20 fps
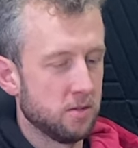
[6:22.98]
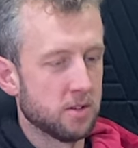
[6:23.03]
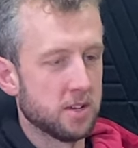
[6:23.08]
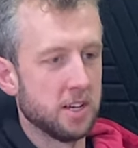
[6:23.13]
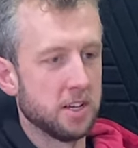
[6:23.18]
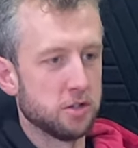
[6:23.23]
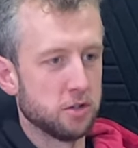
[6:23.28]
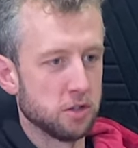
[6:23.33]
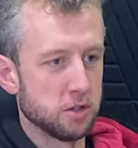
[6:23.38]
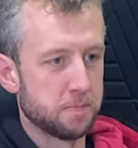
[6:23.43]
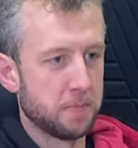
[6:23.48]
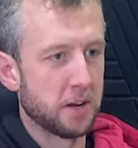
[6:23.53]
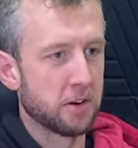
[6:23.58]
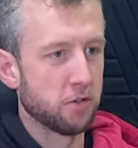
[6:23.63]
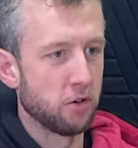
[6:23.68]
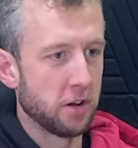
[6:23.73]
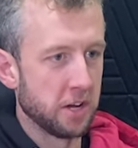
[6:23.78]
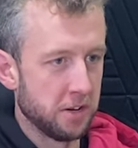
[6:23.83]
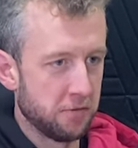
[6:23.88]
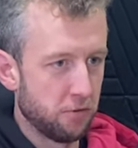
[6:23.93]
Okay, so it's Big
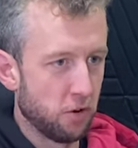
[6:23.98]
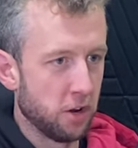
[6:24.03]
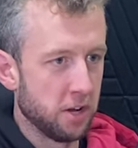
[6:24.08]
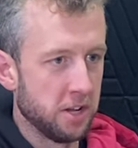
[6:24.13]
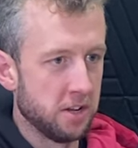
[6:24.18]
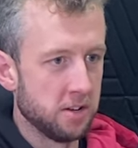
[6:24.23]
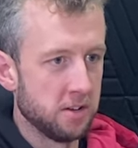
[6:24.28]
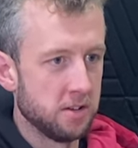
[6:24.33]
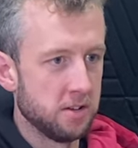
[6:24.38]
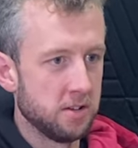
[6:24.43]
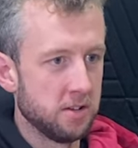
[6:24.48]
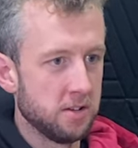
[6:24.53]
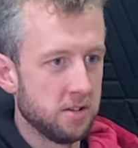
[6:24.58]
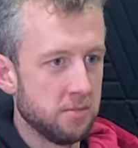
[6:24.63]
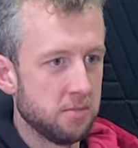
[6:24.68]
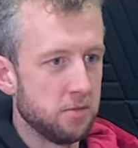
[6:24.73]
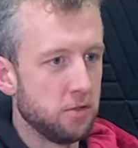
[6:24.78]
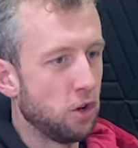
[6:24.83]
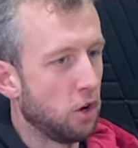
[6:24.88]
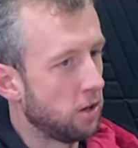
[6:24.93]
Roy and Roy.
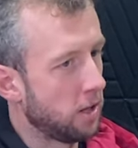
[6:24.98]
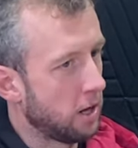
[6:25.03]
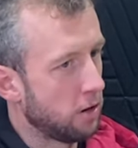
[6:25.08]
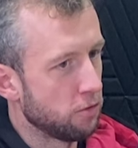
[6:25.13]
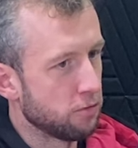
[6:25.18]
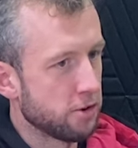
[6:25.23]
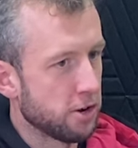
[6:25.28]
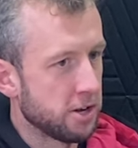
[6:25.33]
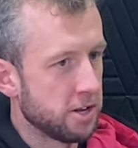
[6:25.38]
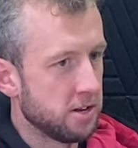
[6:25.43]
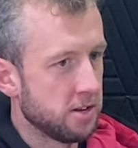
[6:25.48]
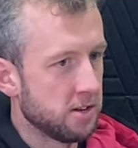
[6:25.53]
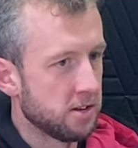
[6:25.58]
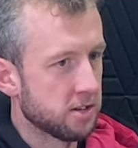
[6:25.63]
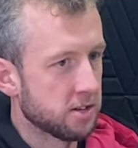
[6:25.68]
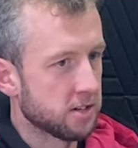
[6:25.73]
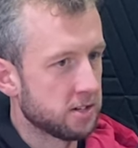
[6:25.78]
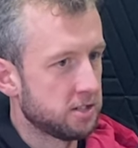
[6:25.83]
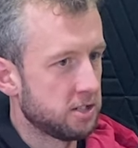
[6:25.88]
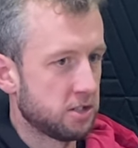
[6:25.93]
Yeah. Not little Roy.
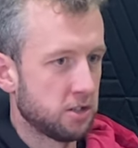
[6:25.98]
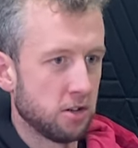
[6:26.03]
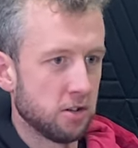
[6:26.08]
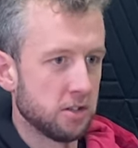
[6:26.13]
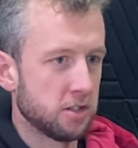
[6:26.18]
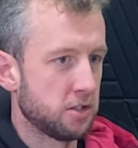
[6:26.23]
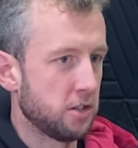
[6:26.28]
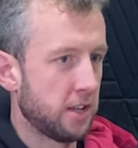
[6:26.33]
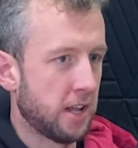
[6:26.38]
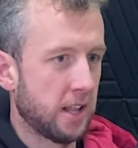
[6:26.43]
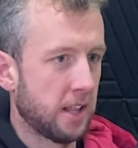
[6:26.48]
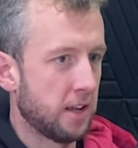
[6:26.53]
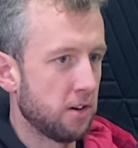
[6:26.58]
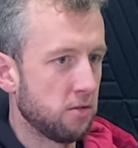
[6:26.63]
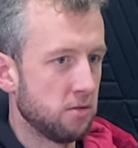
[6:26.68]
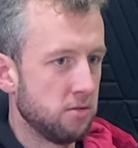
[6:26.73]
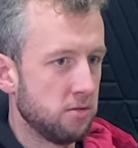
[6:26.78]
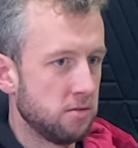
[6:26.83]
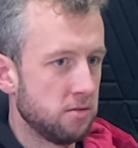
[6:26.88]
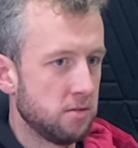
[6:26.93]
Because yeah. he's not he's not that
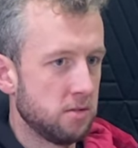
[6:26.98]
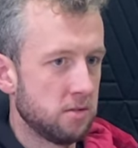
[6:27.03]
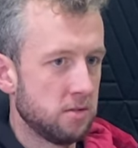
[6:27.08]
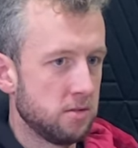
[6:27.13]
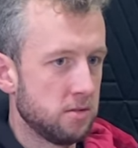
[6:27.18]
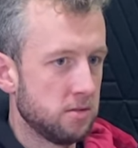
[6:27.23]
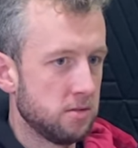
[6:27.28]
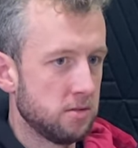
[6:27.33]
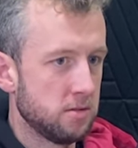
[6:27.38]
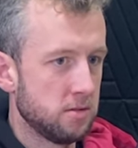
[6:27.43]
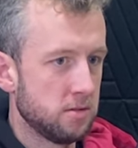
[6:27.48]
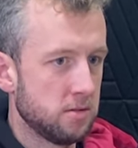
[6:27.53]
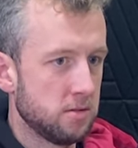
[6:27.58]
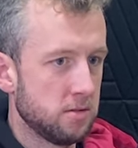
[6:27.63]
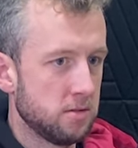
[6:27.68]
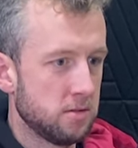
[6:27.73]
little. Oh no, Roy.